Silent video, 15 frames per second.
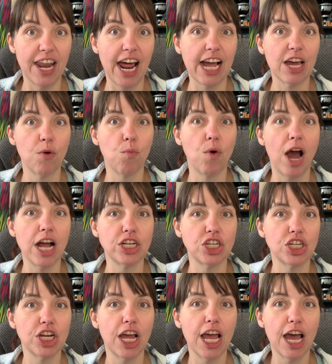I can
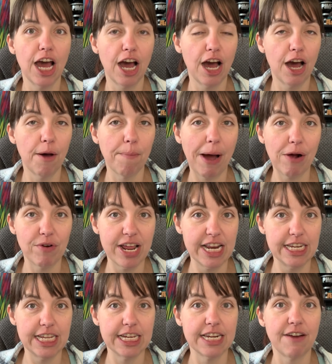watch about
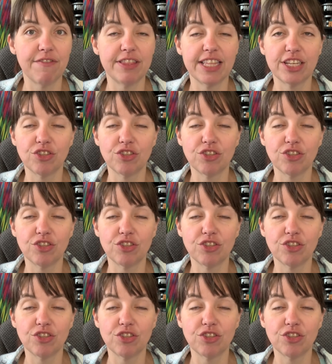India and everything.